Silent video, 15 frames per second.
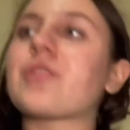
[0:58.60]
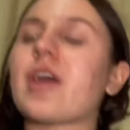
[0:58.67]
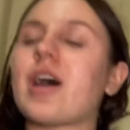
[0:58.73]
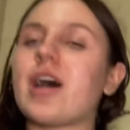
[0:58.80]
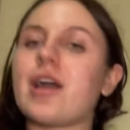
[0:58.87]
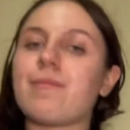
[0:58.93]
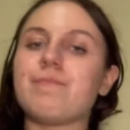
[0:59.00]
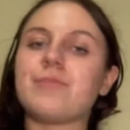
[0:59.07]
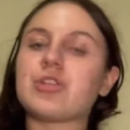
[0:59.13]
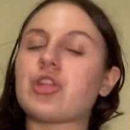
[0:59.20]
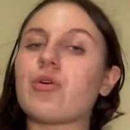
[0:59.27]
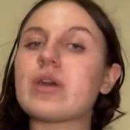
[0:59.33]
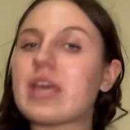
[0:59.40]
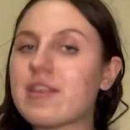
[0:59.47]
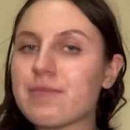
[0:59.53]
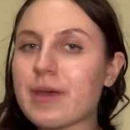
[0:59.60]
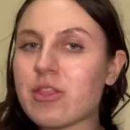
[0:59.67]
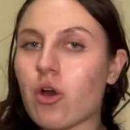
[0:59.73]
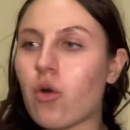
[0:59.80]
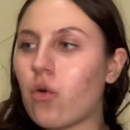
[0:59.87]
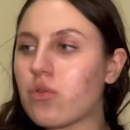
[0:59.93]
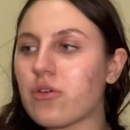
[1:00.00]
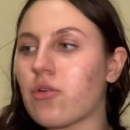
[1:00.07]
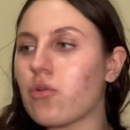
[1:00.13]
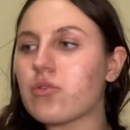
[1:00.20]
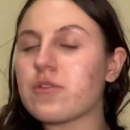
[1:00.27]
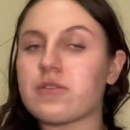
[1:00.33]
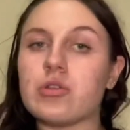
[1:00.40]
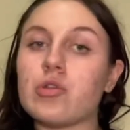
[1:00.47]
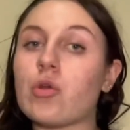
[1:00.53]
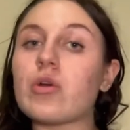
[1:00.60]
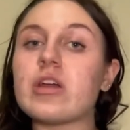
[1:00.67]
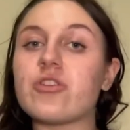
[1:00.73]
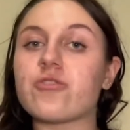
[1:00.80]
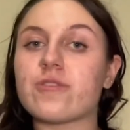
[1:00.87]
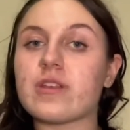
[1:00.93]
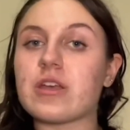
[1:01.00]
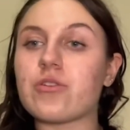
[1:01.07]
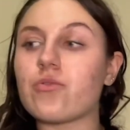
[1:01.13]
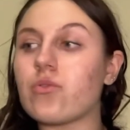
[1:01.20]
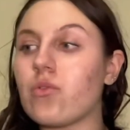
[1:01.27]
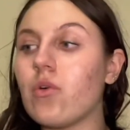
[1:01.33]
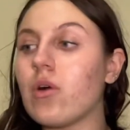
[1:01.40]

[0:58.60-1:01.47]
one cares about the haul. The haul is not interesting at all.